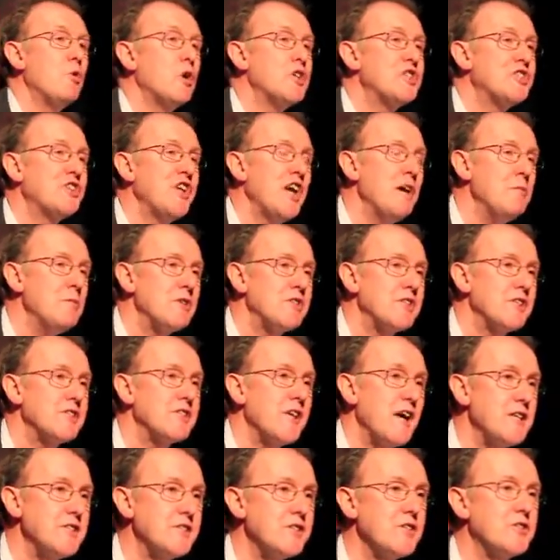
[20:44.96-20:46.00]
But what Seamus
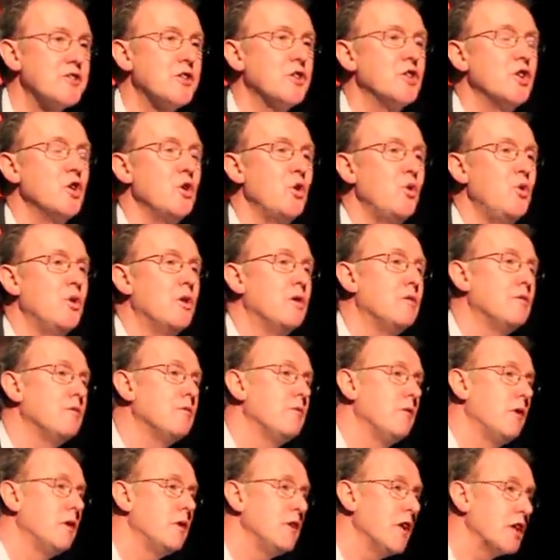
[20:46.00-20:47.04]
has asked us to do,
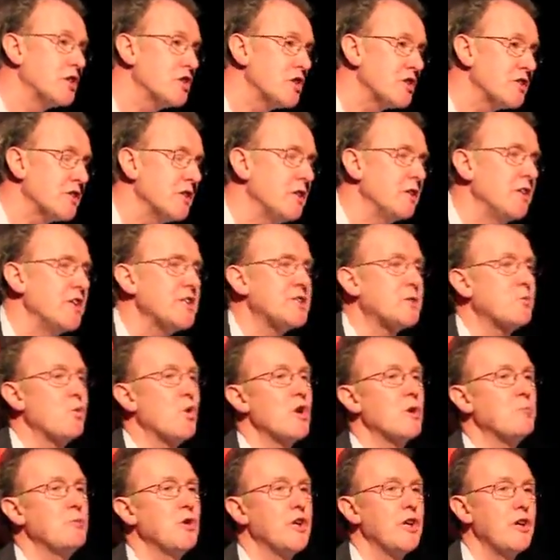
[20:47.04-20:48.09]
not just in this
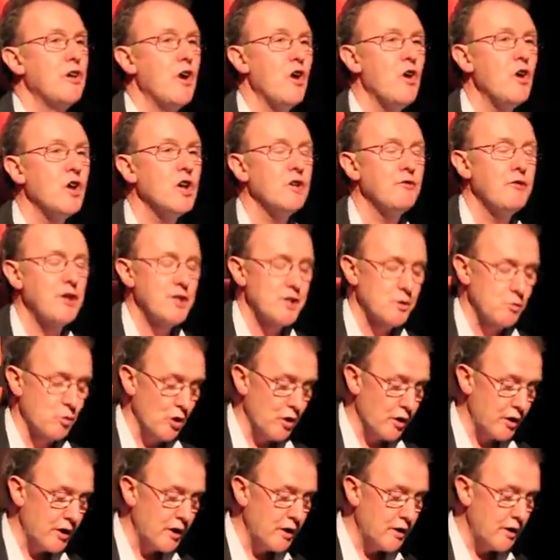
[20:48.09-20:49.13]
work, but in all of his
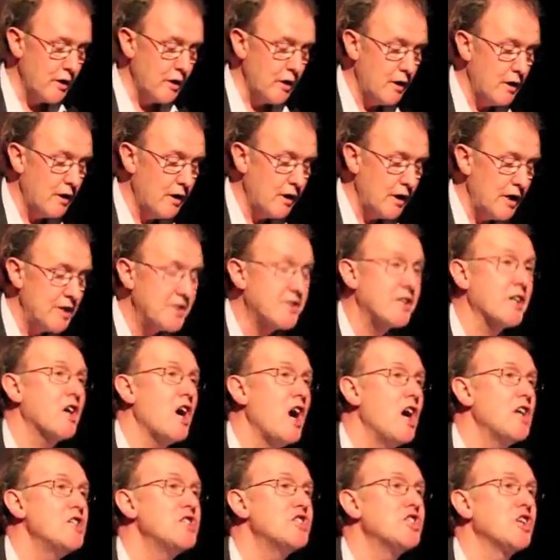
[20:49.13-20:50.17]
work, is to
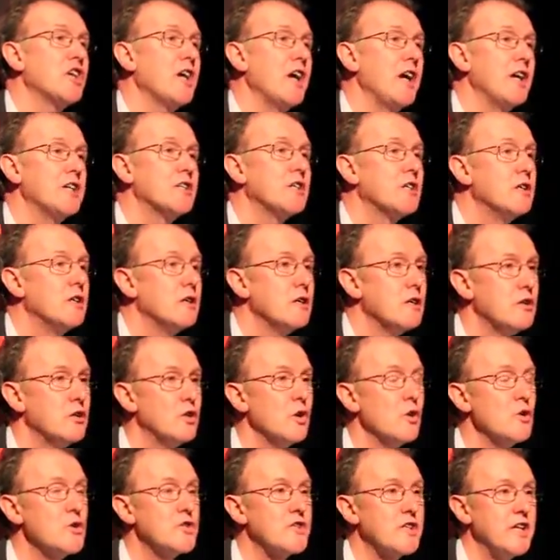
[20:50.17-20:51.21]
conjugate
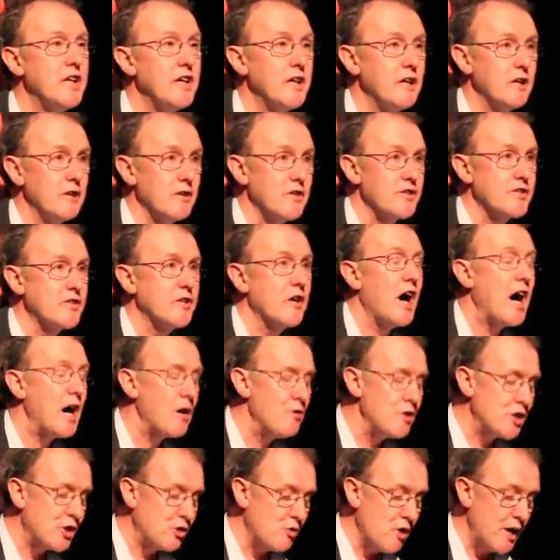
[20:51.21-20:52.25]
those things,
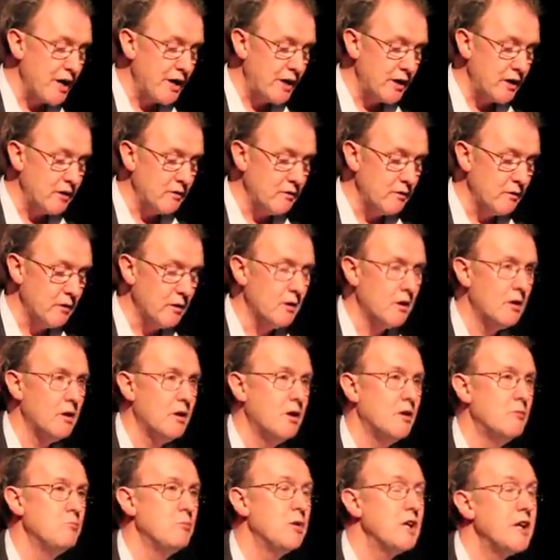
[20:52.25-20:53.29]
Irish writing,
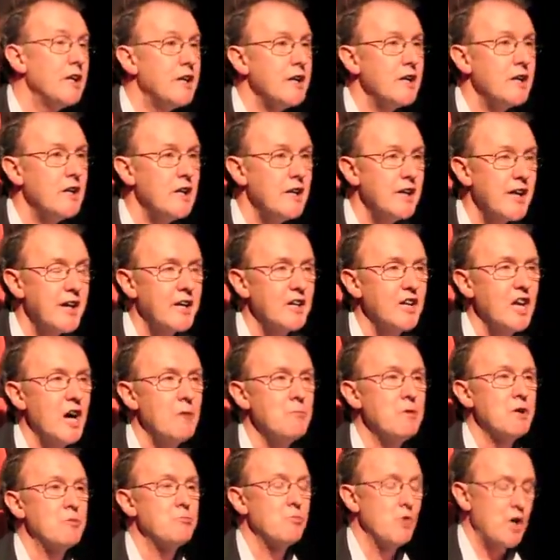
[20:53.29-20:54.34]
political and
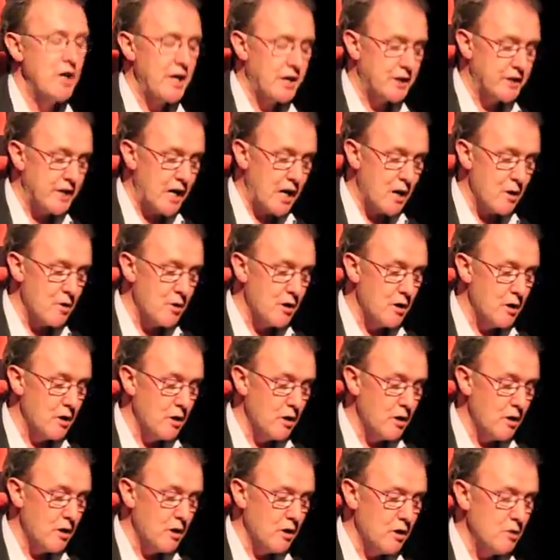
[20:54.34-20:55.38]
economic breakdown,
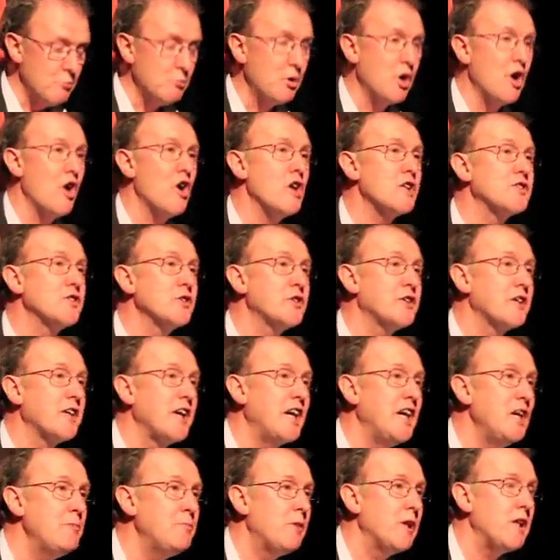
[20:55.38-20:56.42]
but also
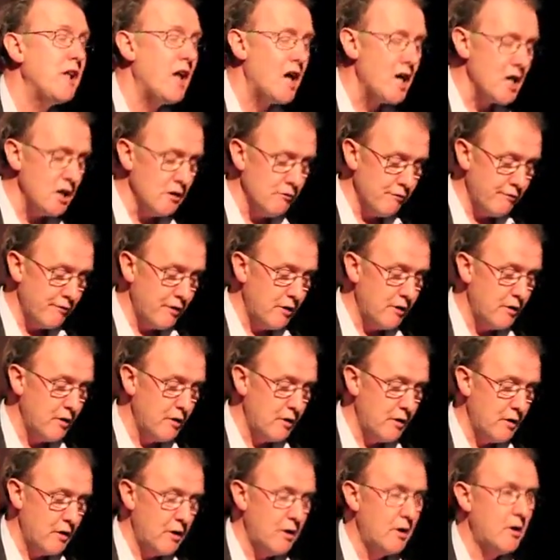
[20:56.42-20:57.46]
to keep alive
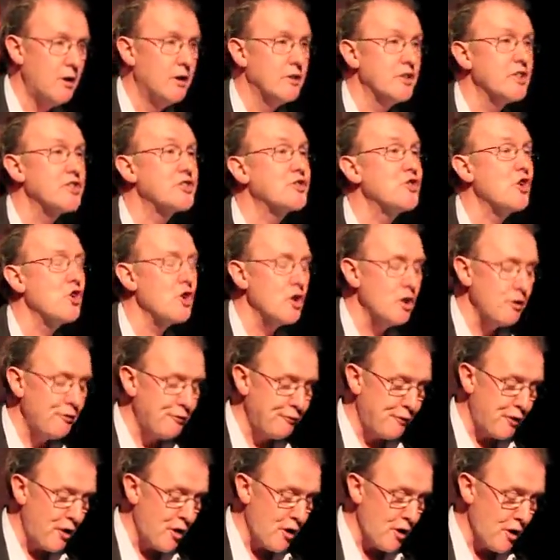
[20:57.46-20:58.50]
the
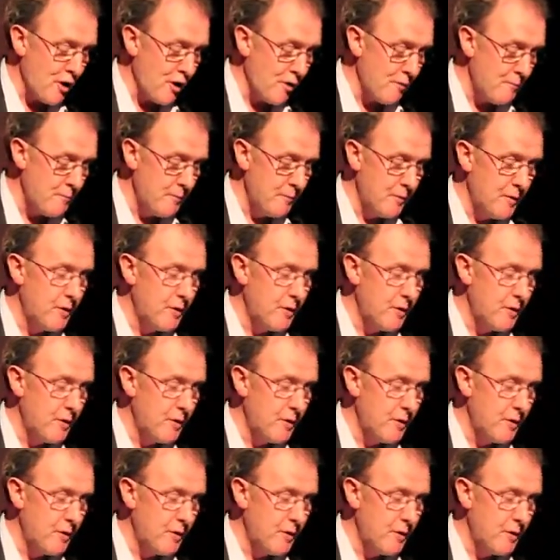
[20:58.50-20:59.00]
struggle for,